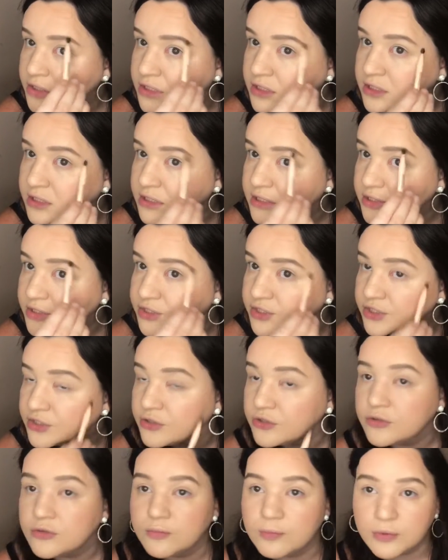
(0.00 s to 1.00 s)
just
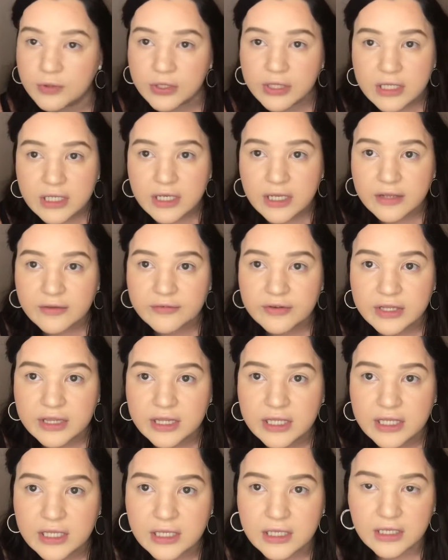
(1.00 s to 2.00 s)
to blend
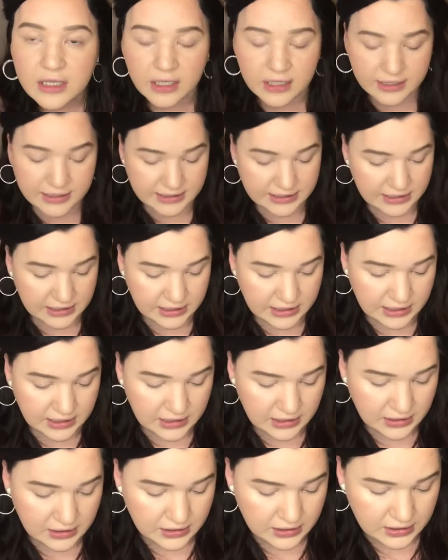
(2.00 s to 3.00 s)
everything nicely,
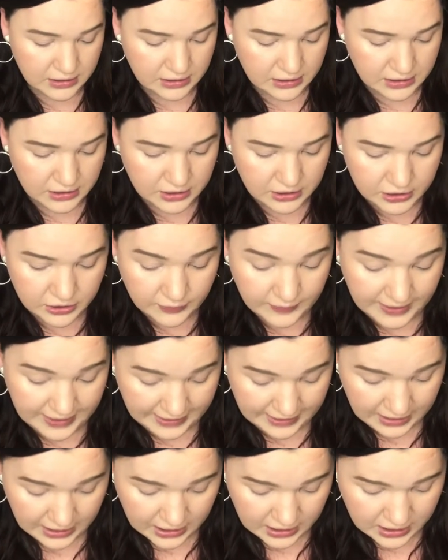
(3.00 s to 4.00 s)
you
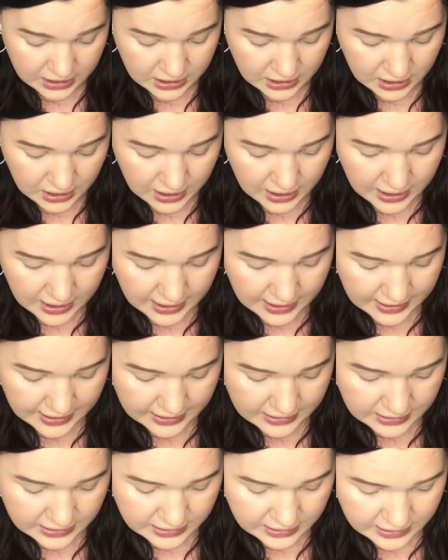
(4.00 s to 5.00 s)
can.
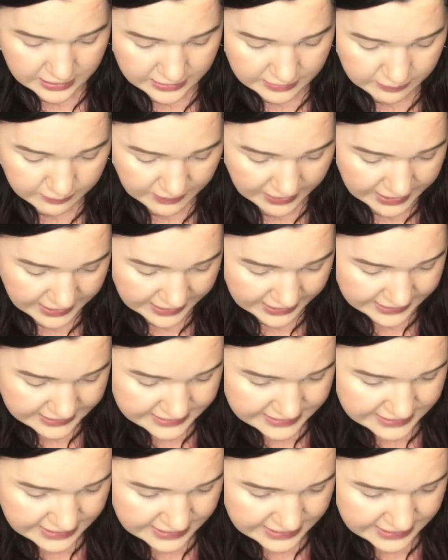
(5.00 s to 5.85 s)
And then my next